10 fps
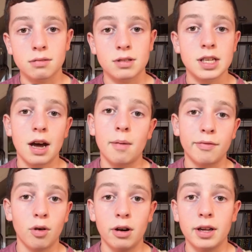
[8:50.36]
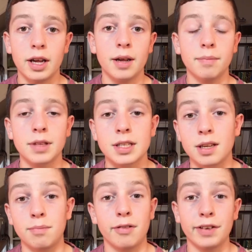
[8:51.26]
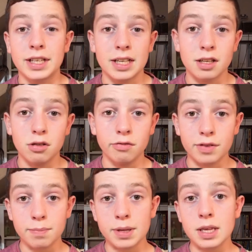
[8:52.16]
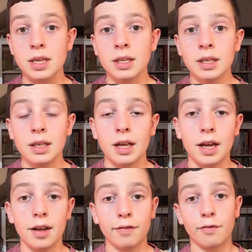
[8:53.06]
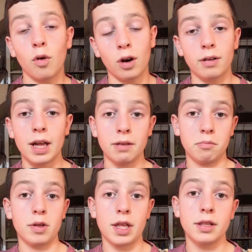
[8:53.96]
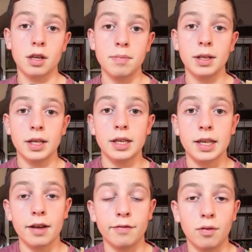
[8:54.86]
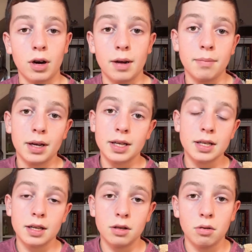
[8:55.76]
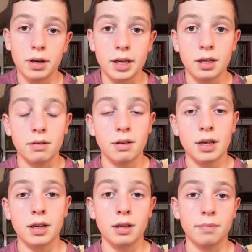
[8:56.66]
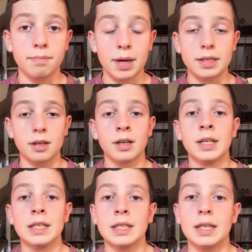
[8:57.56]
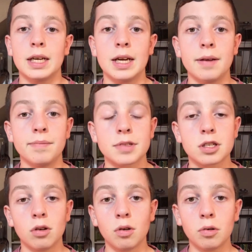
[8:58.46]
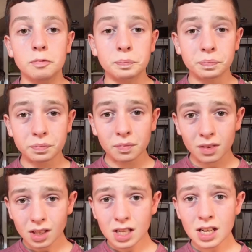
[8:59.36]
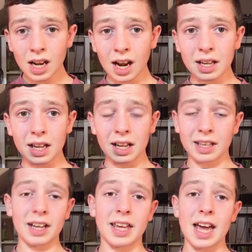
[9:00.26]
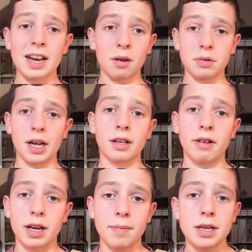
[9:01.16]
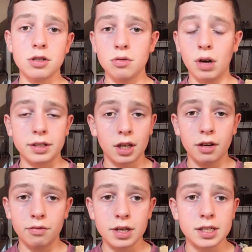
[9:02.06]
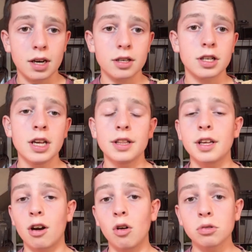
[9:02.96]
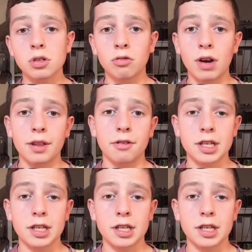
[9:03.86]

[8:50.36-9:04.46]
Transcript: setup for it. They didn't provide any UVB within the chameleon kit for him, and he didn't know any better. So I would highly recommend you do a ton of research. They're also rather